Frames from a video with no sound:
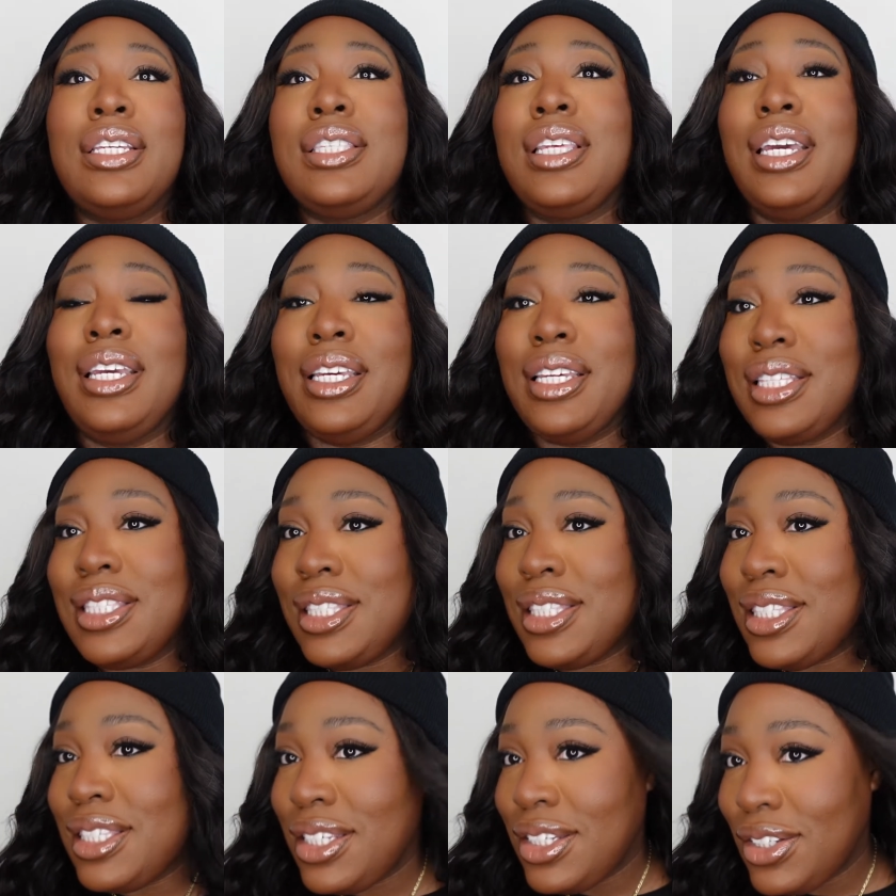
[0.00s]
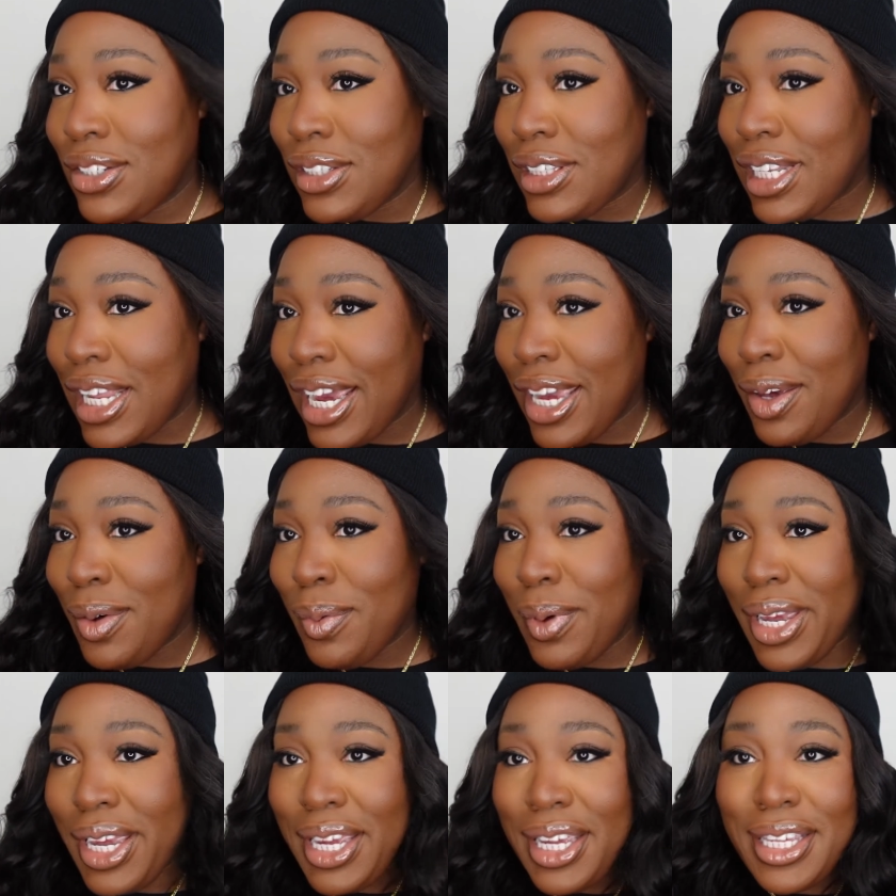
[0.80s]
Like, it's still
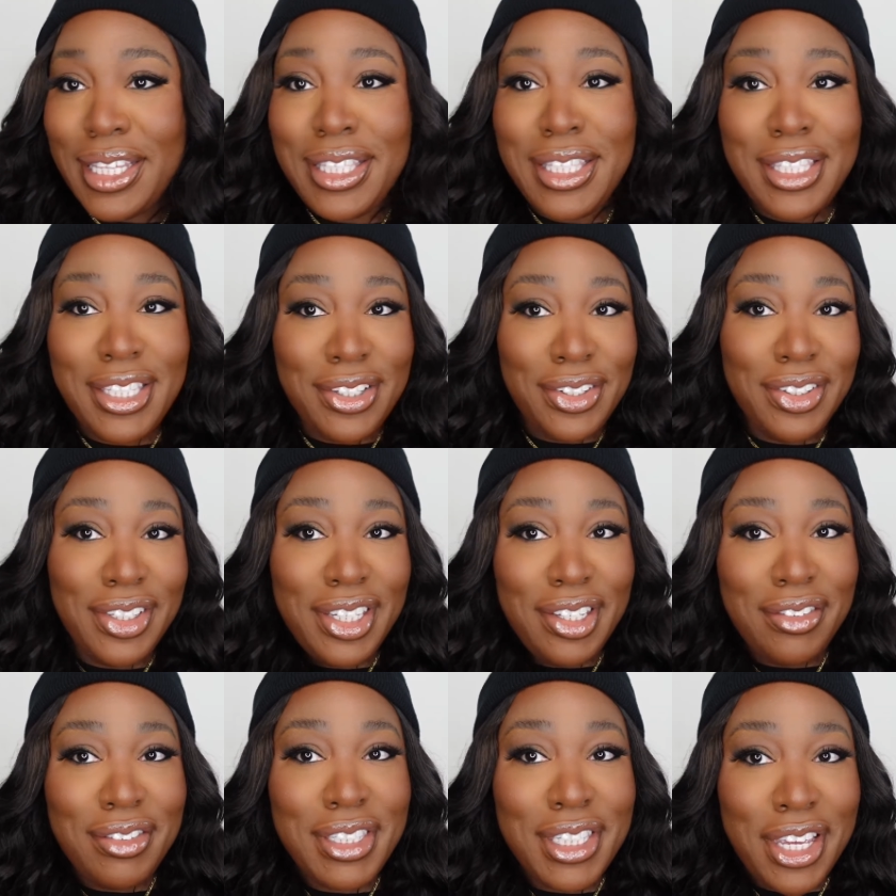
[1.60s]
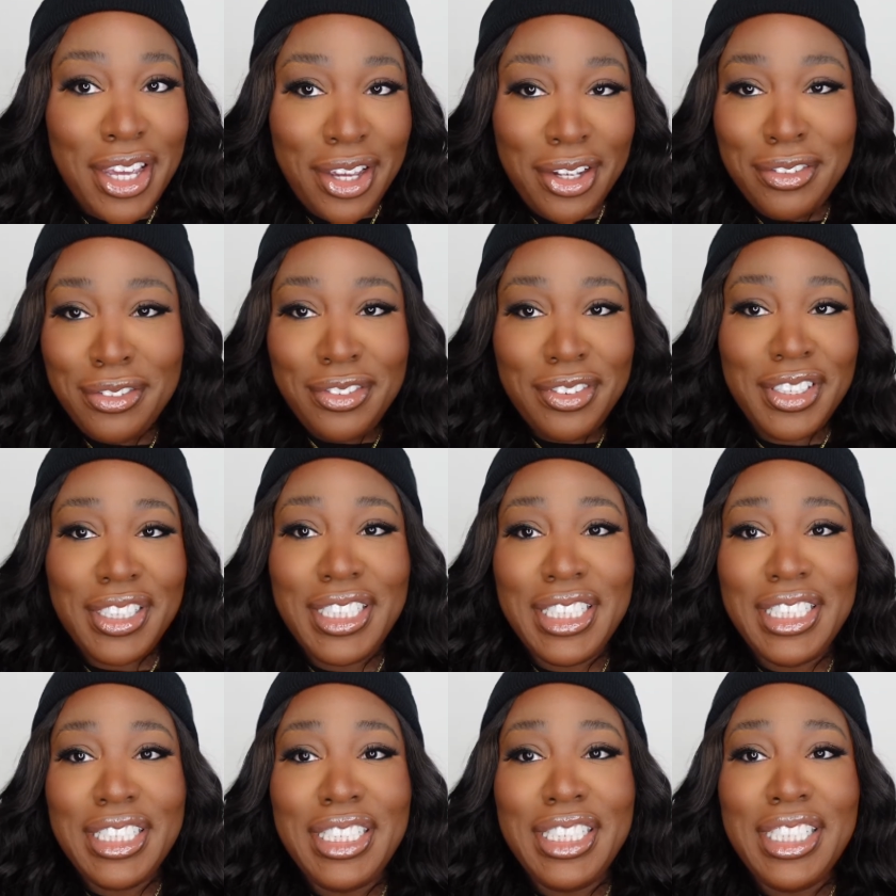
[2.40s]
lightweight, it still gives
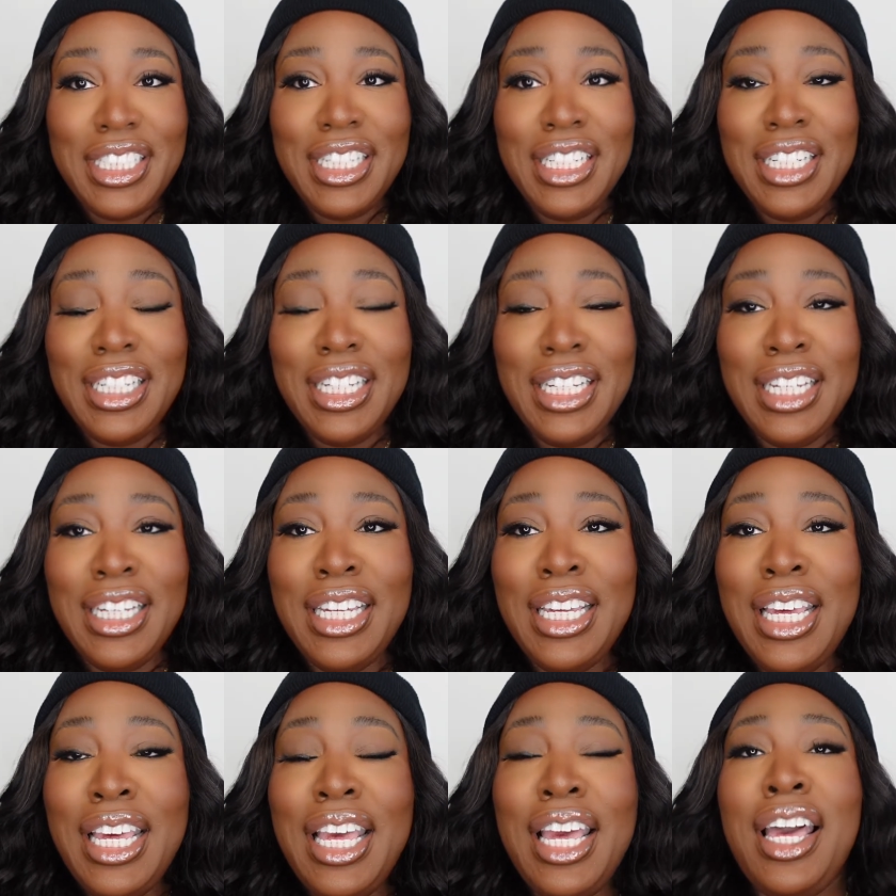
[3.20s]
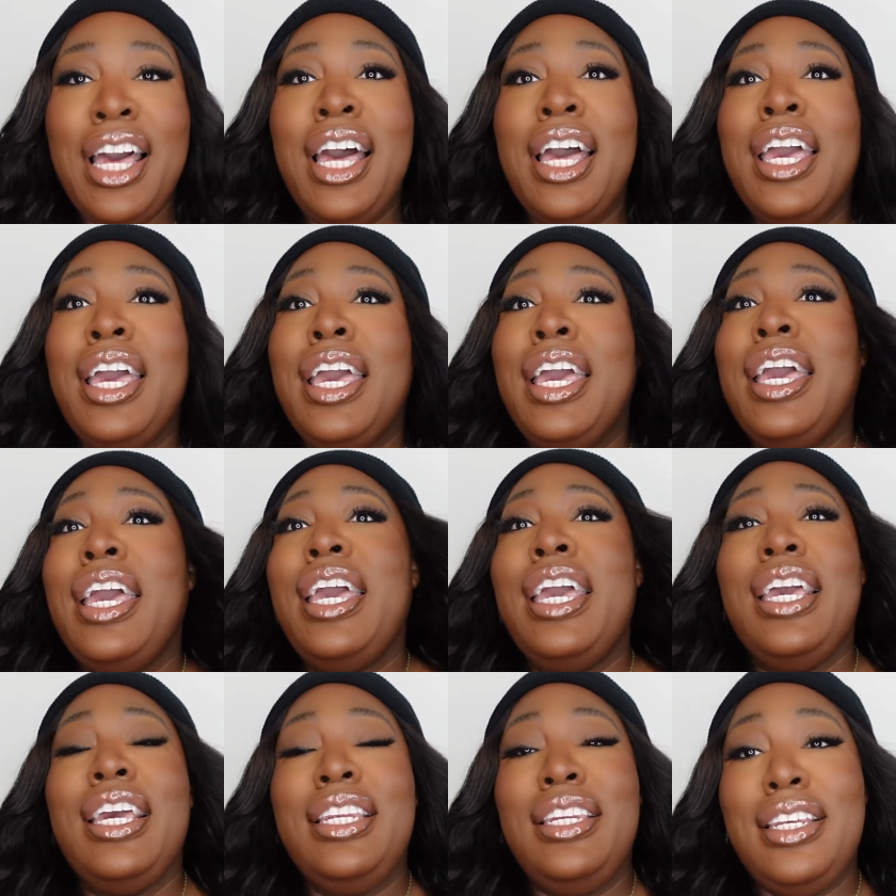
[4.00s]
coverage.
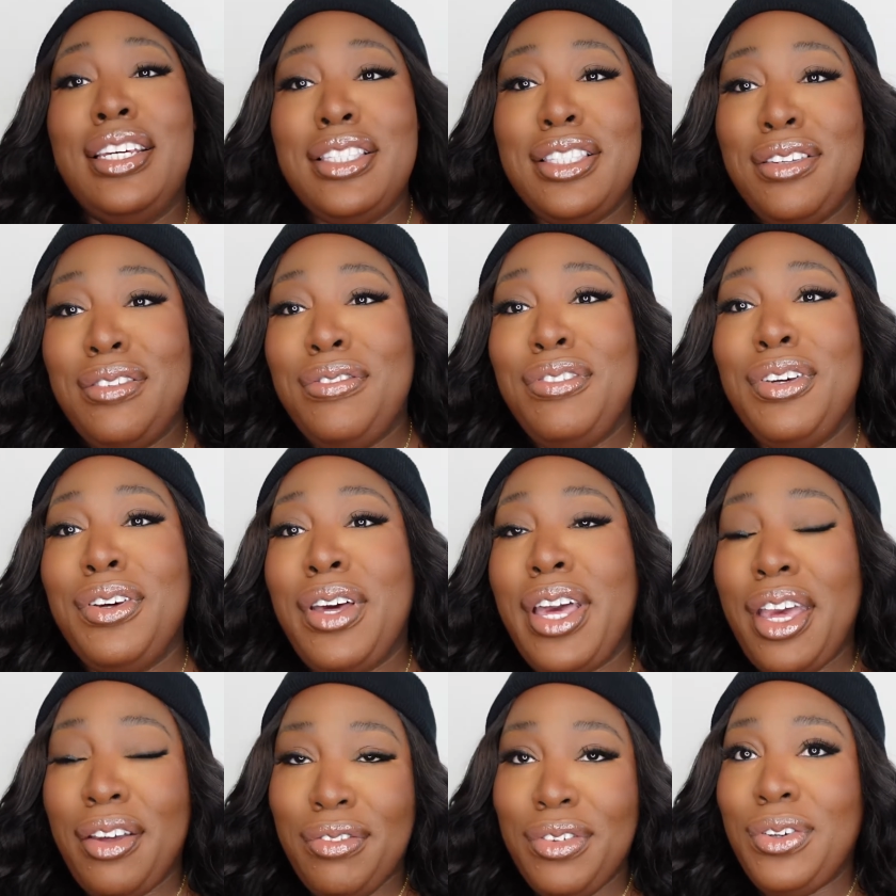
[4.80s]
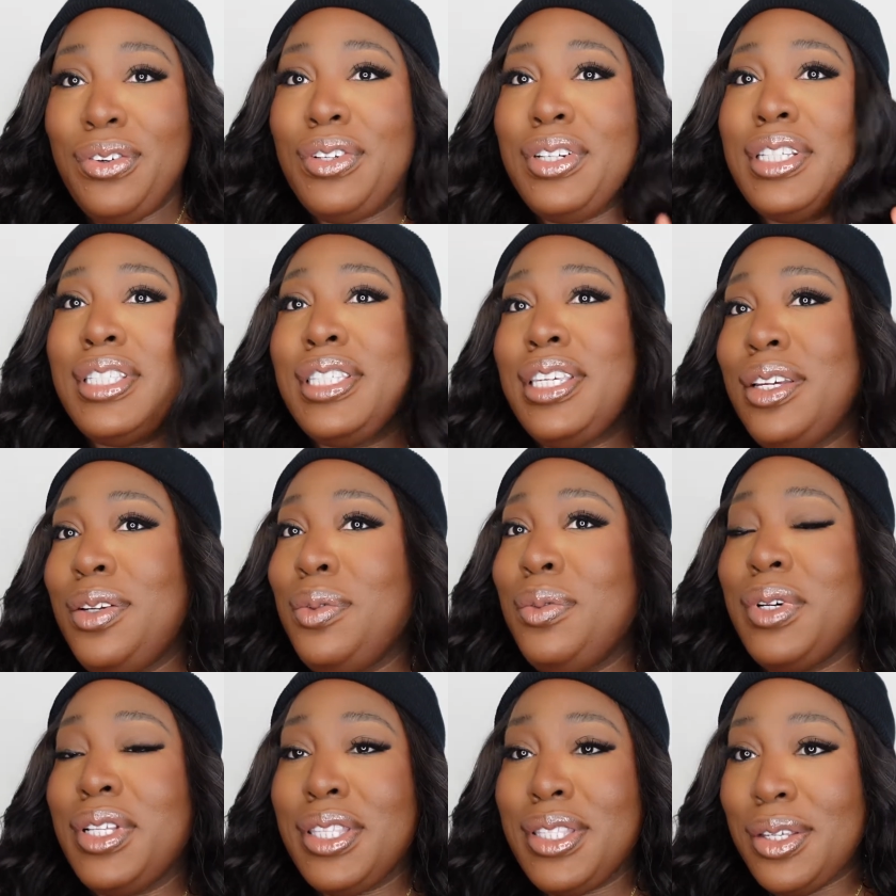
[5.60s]
It doesn't feel heavy on the skin
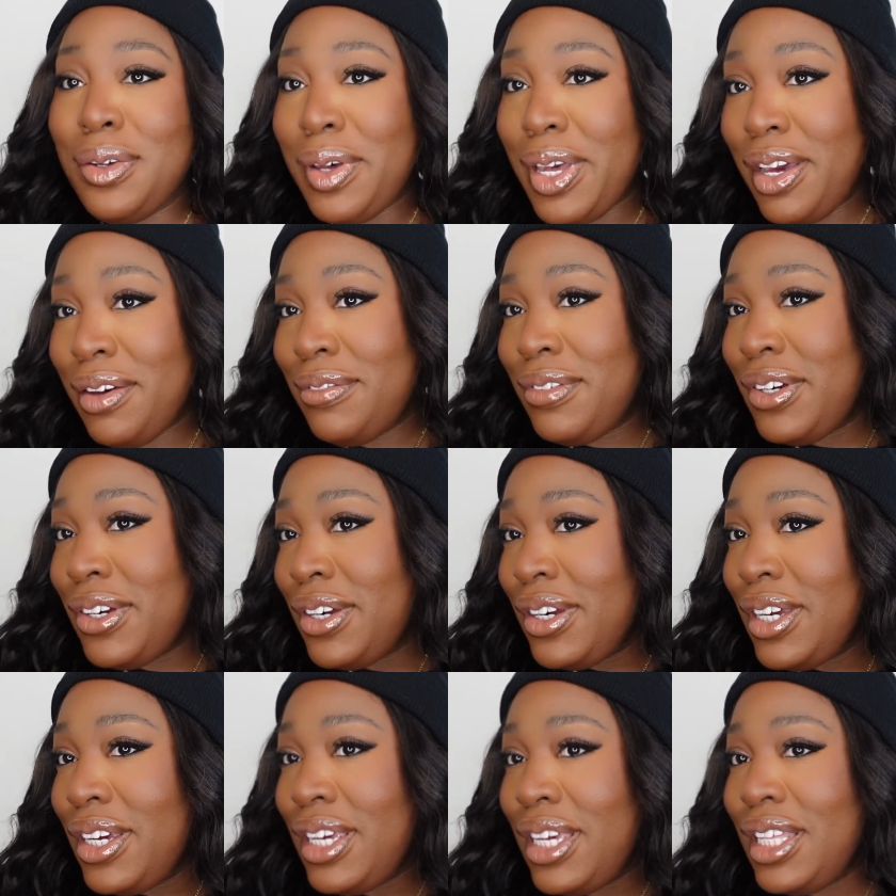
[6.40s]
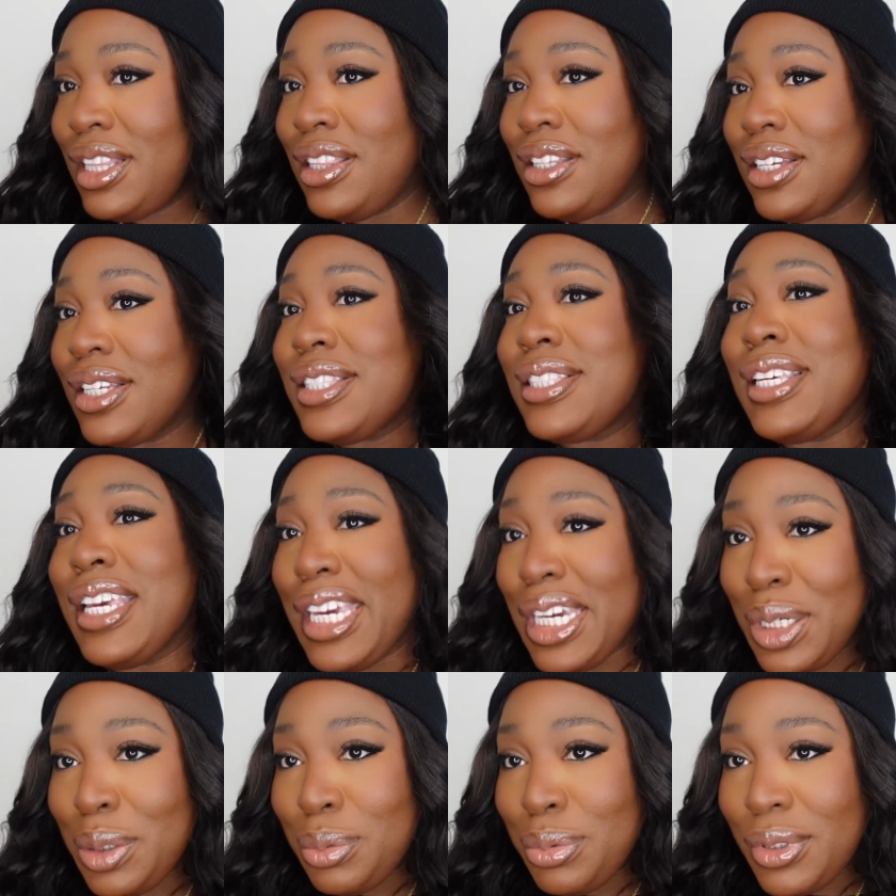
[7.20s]
whatsoever. It looks
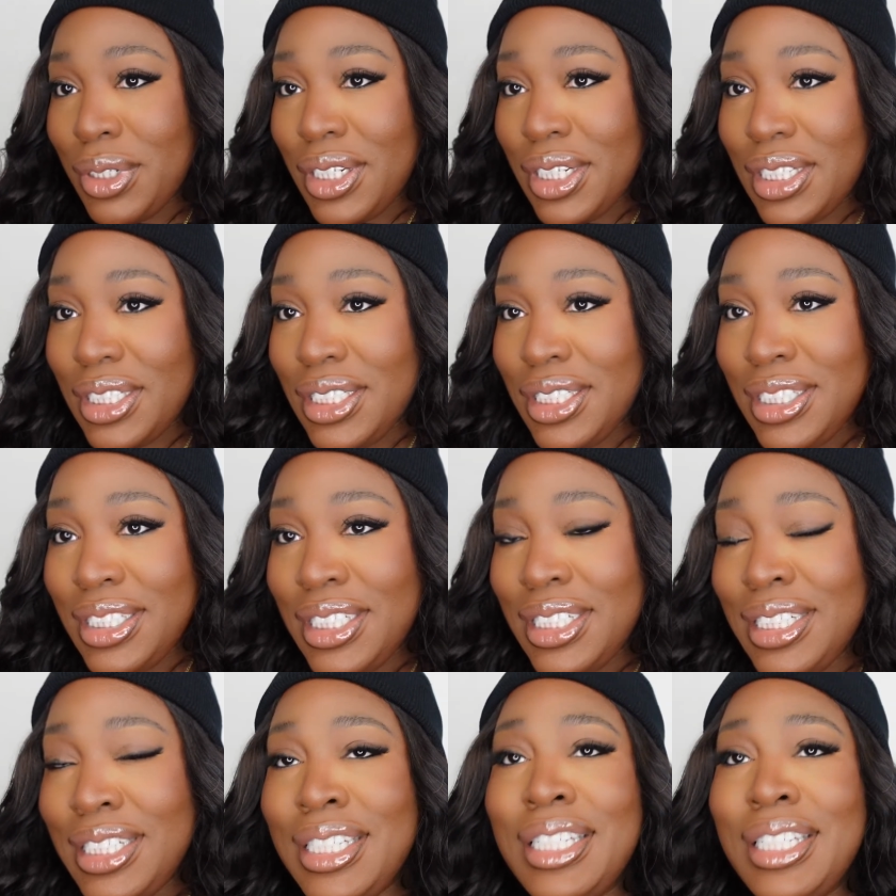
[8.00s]
airbrushed.